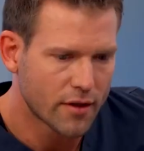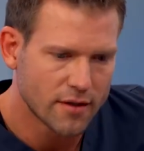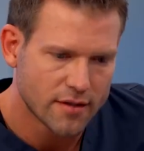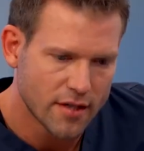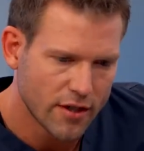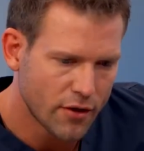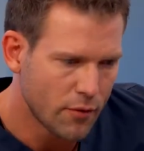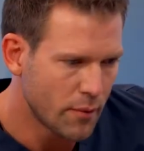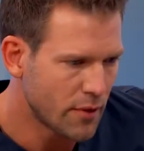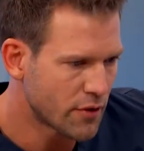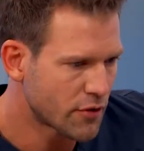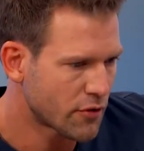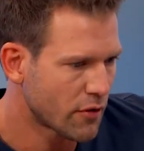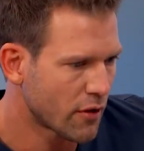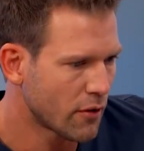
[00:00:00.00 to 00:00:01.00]
continuing to
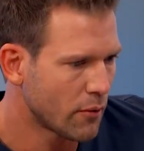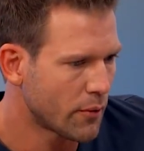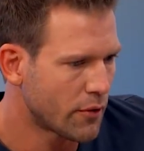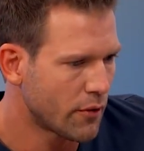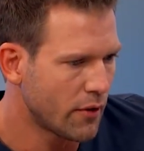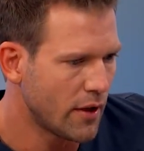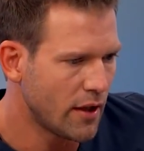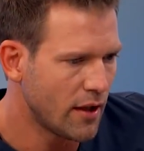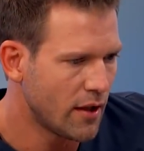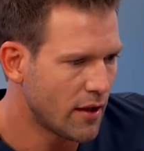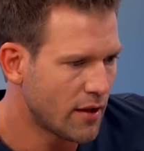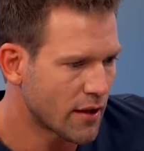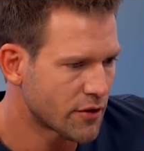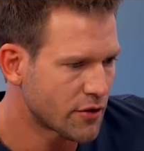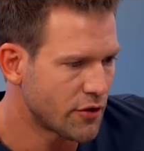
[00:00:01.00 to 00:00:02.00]
struggle with your eating
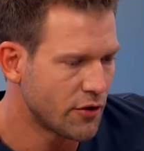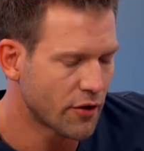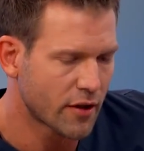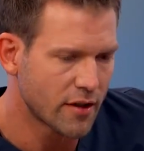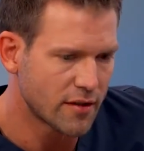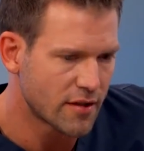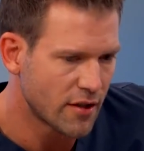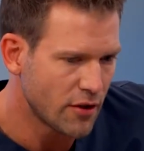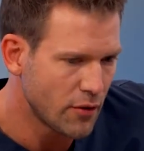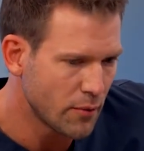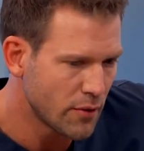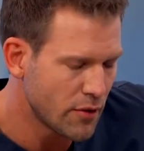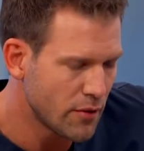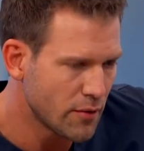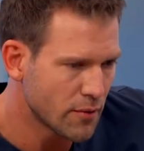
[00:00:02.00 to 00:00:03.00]
addiction. You're continuing
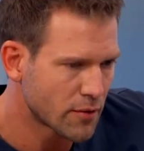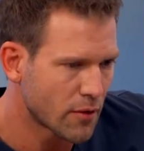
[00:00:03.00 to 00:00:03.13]
to use